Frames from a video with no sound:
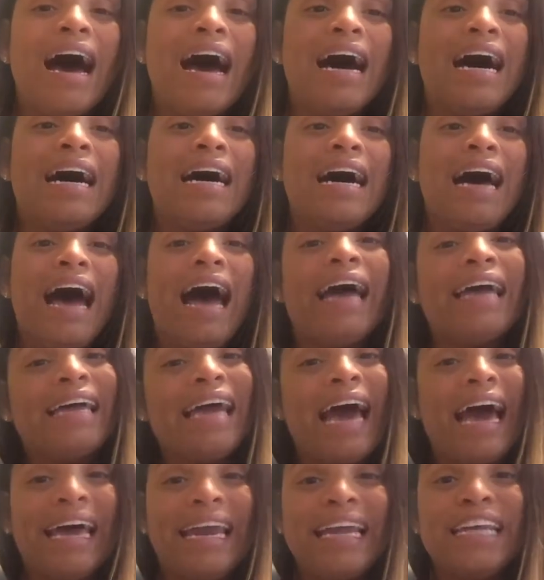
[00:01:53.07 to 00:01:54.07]
I
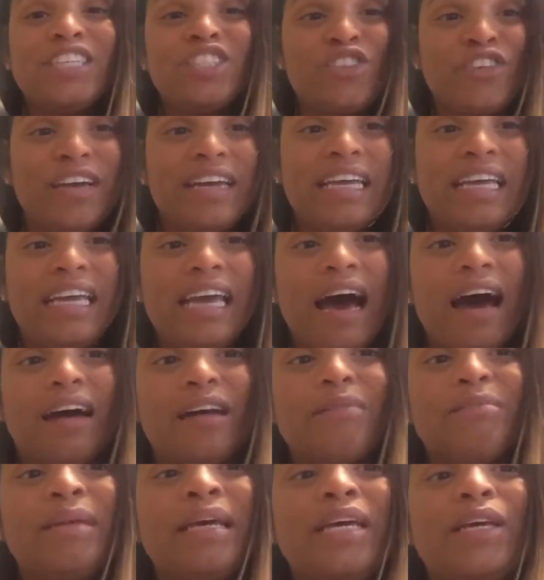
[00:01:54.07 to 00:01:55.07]
had a
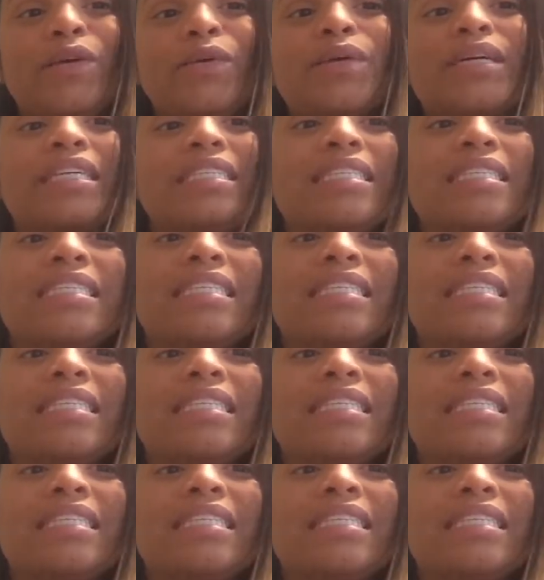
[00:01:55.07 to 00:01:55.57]
tracheotomy, you can